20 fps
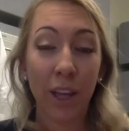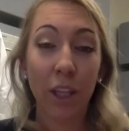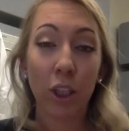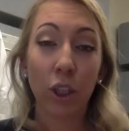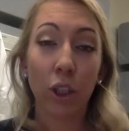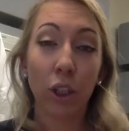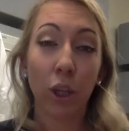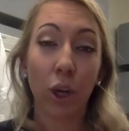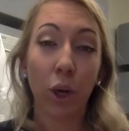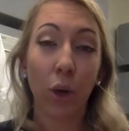
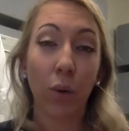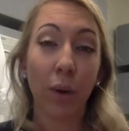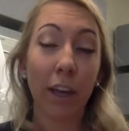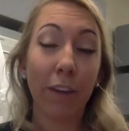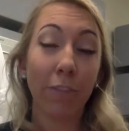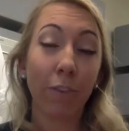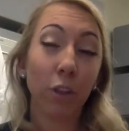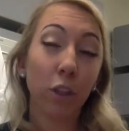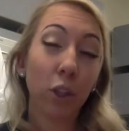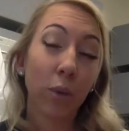So
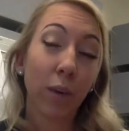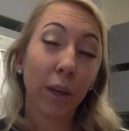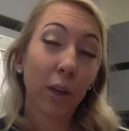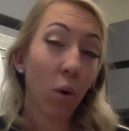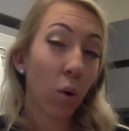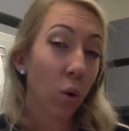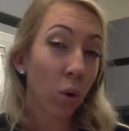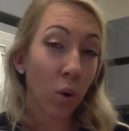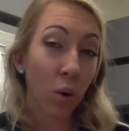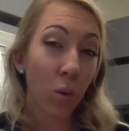if you're doing a
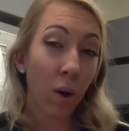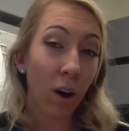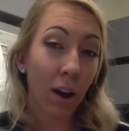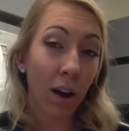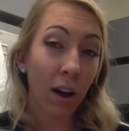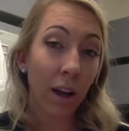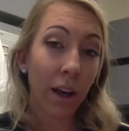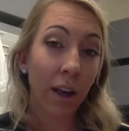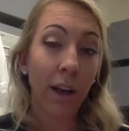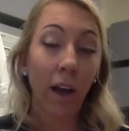whole
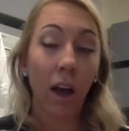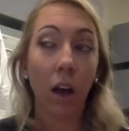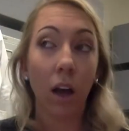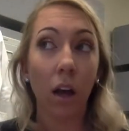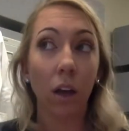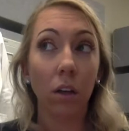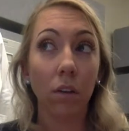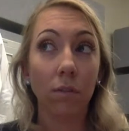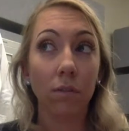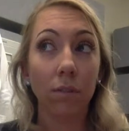quad
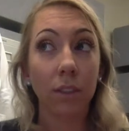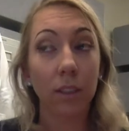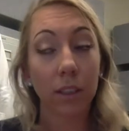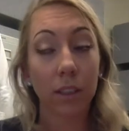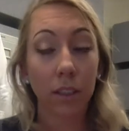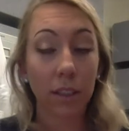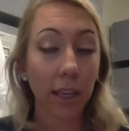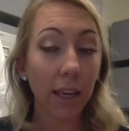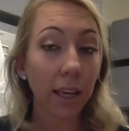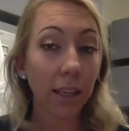of
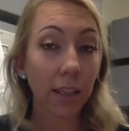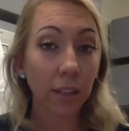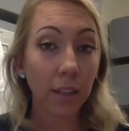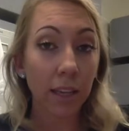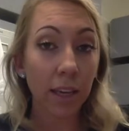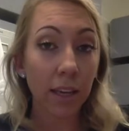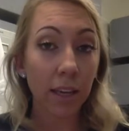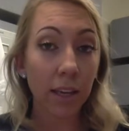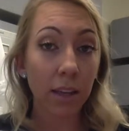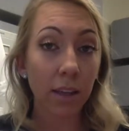6 to 8
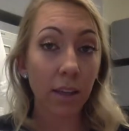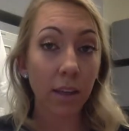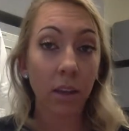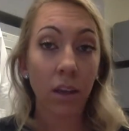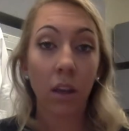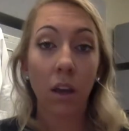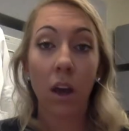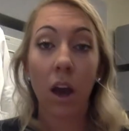teeth